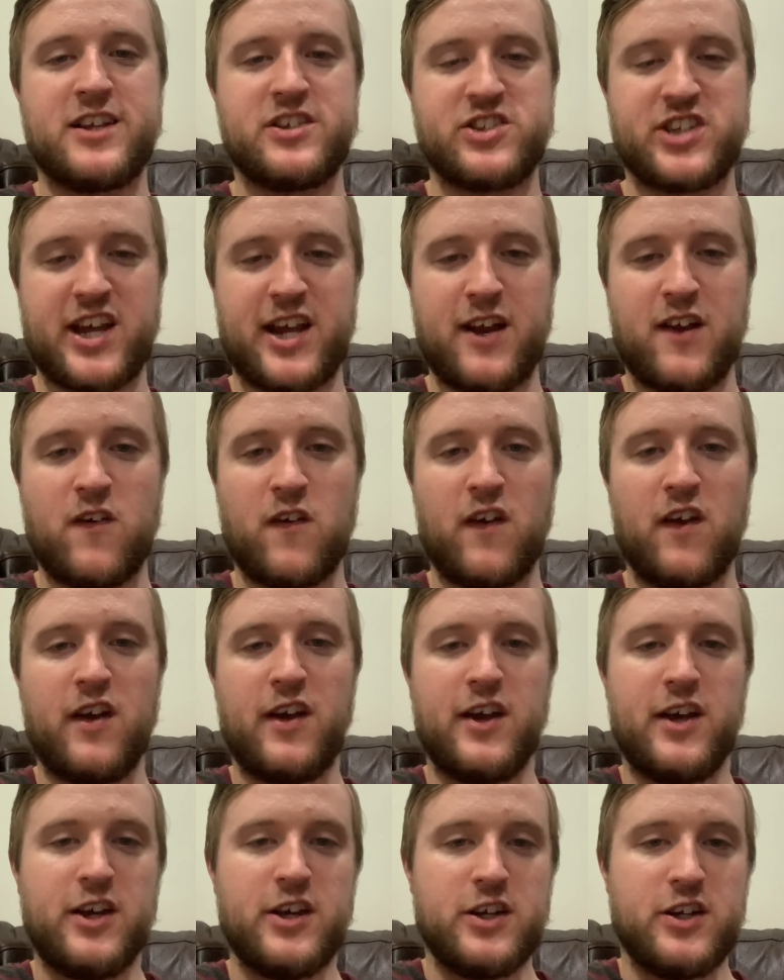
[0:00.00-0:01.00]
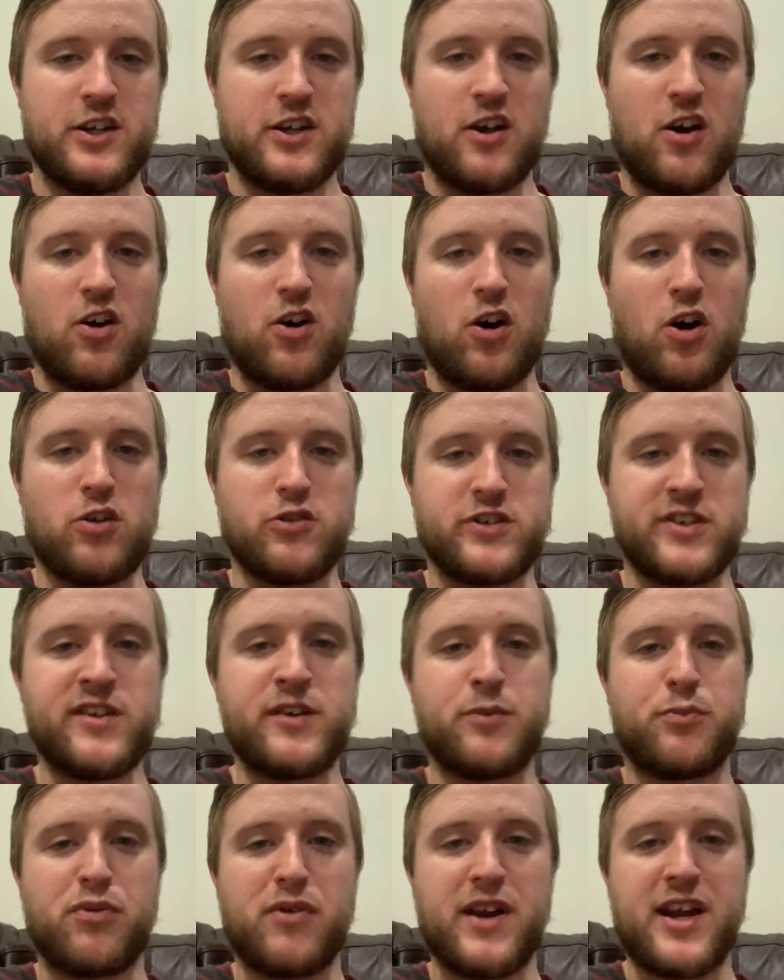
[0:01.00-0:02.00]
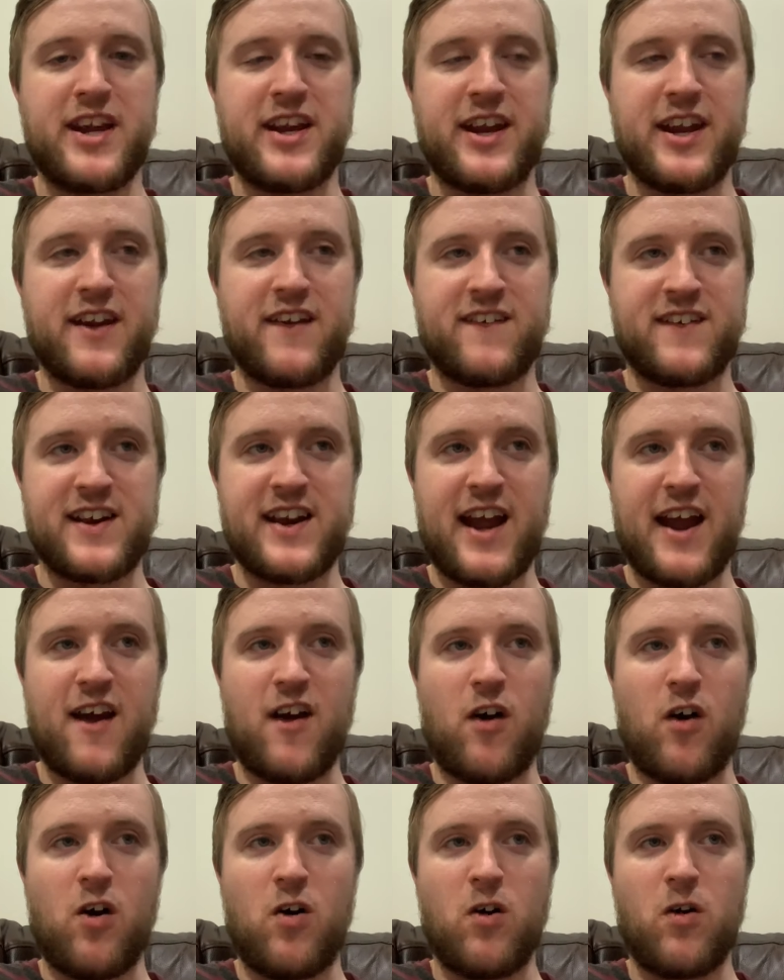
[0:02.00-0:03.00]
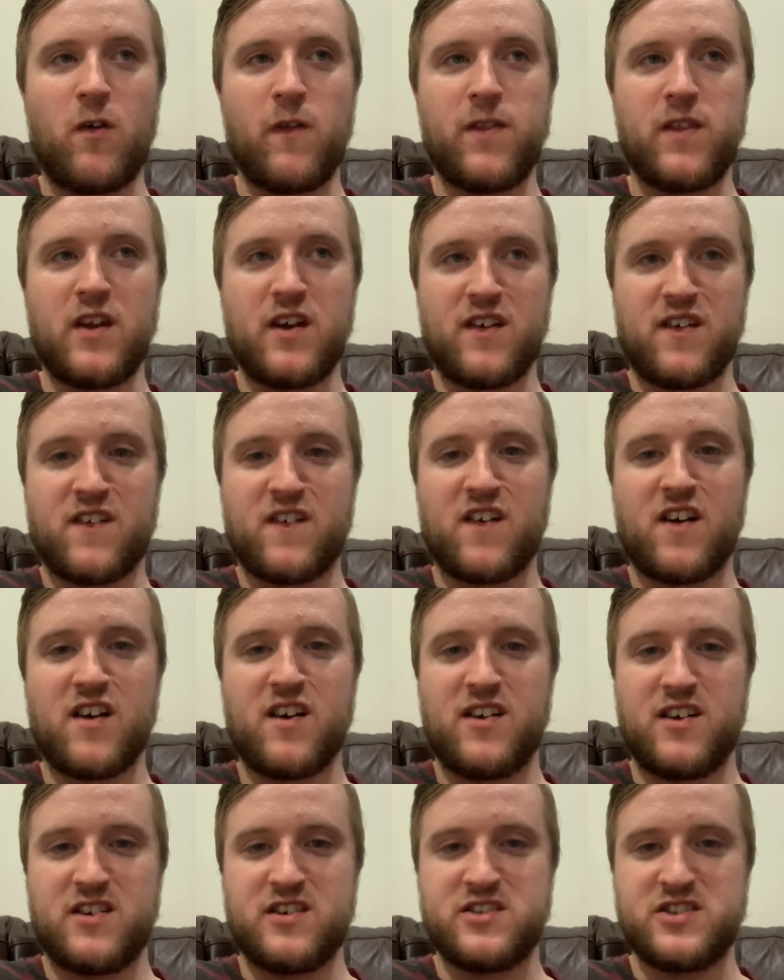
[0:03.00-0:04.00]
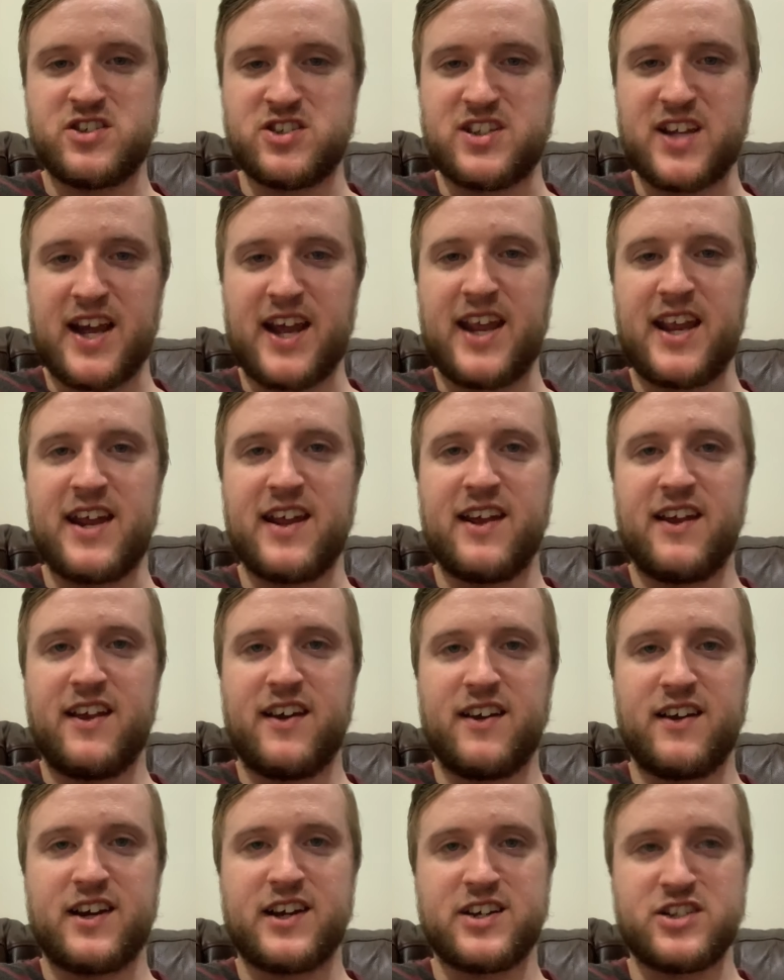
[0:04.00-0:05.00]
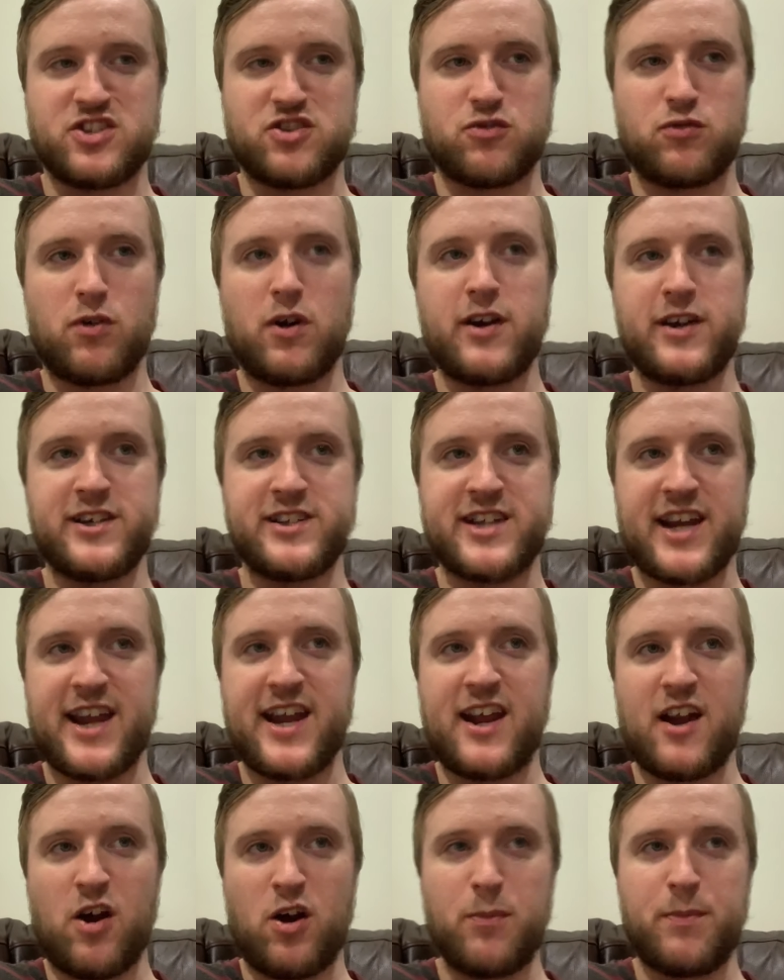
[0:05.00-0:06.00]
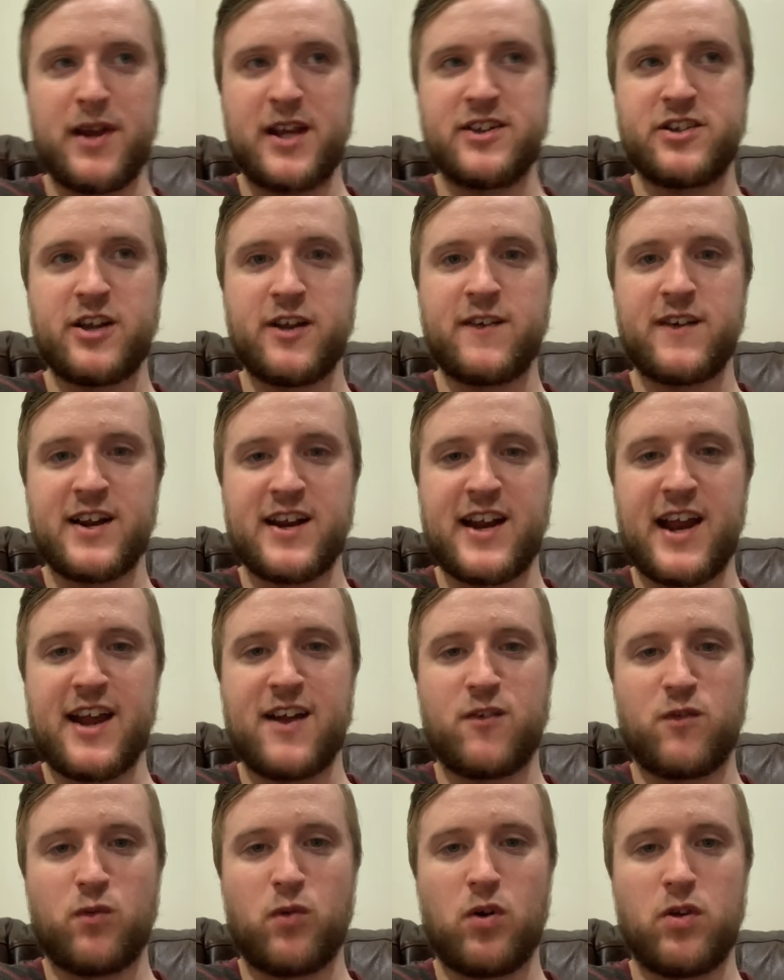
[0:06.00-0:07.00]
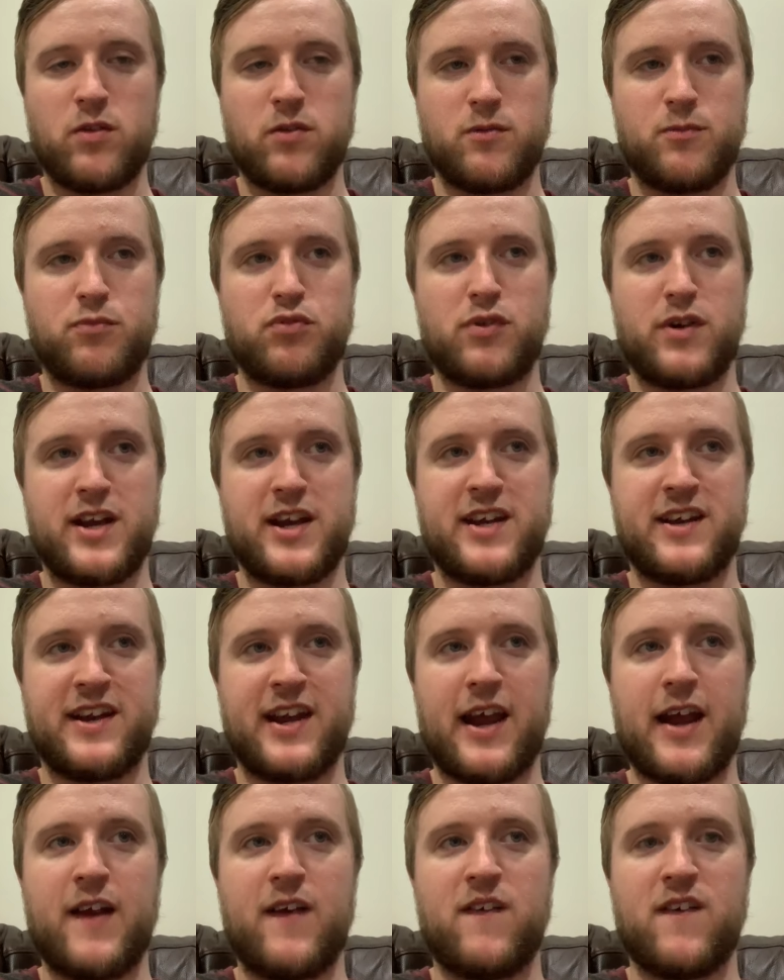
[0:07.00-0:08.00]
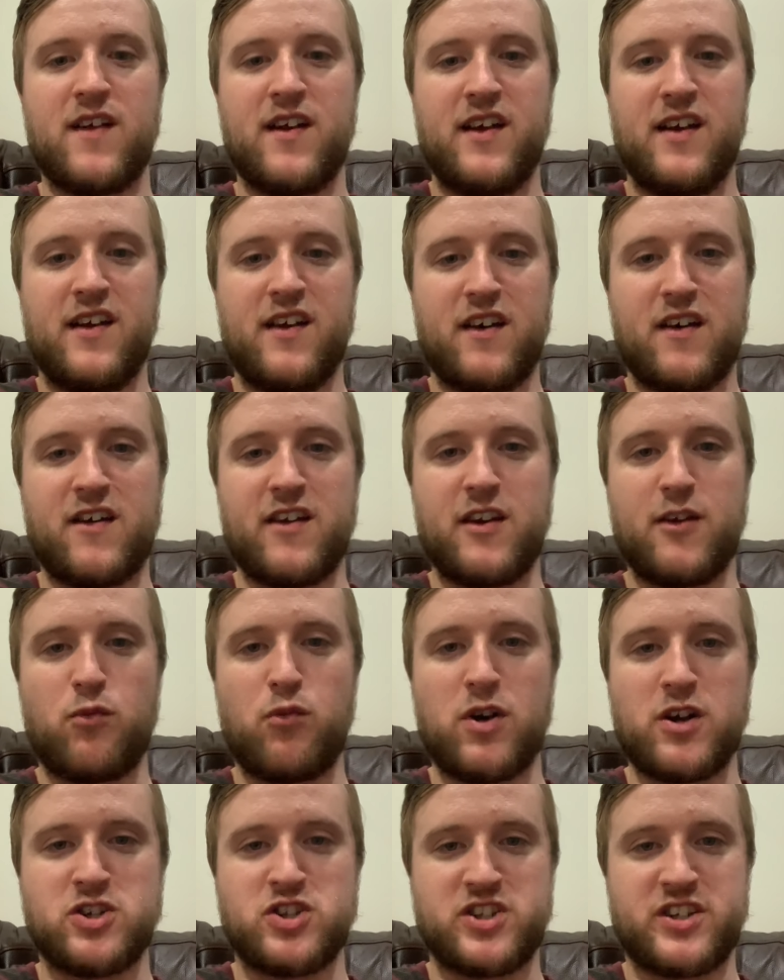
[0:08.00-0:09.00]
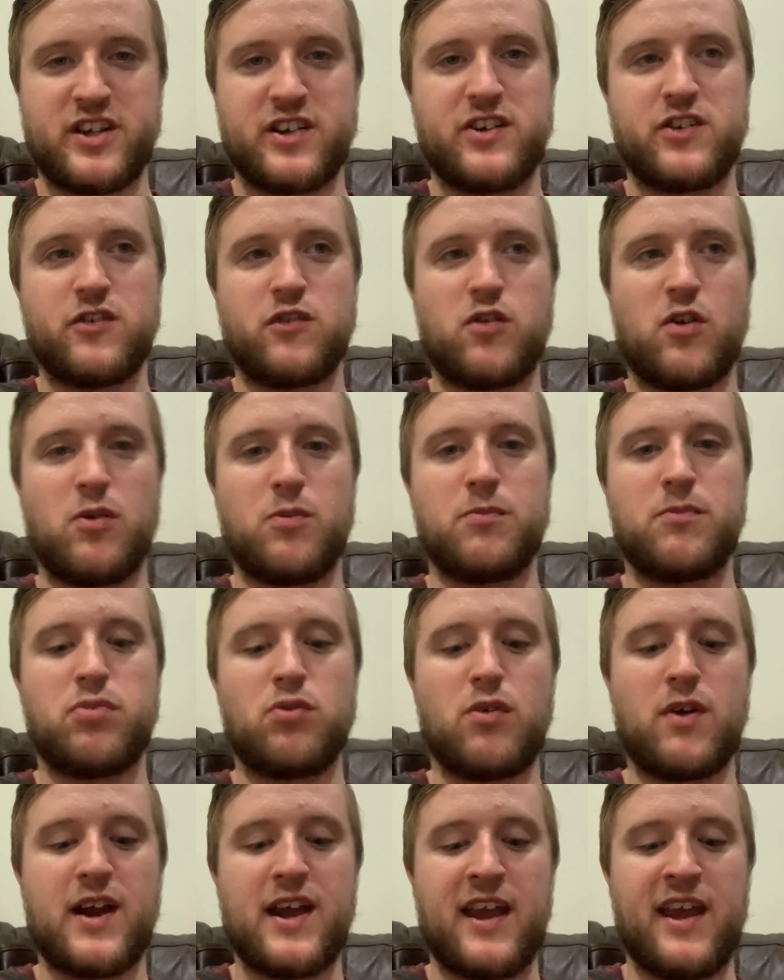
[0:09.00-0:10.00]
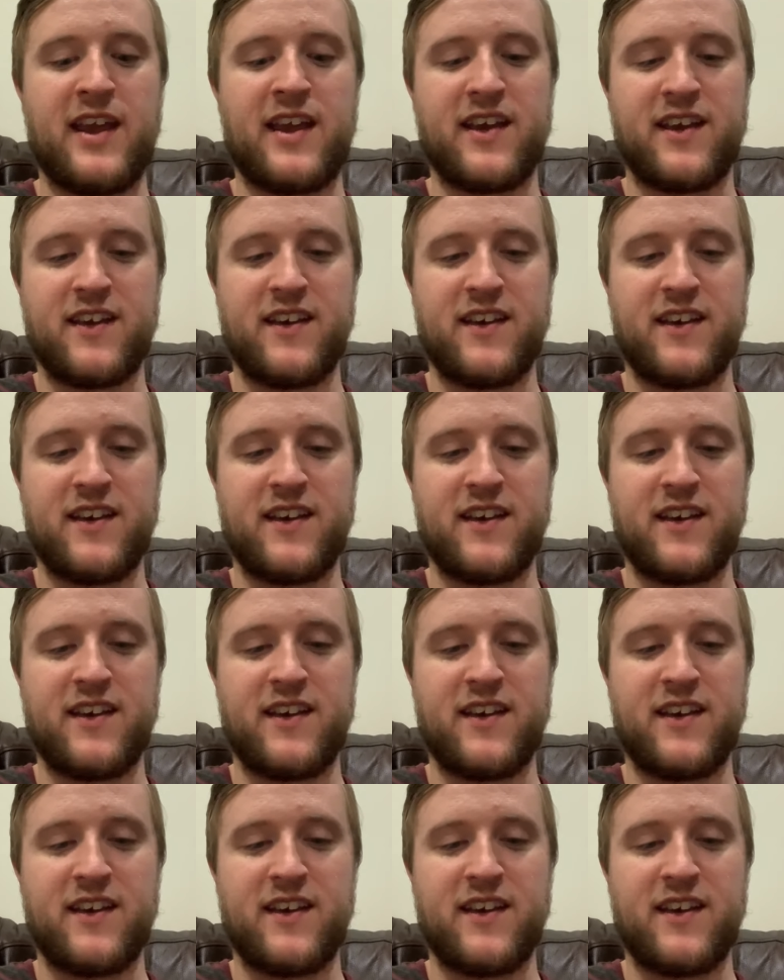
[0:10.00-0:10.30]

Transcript: So I'll do a preview for that on Thursday, because Friday I'll be doing an F1 preview for the Russian Grand Prix.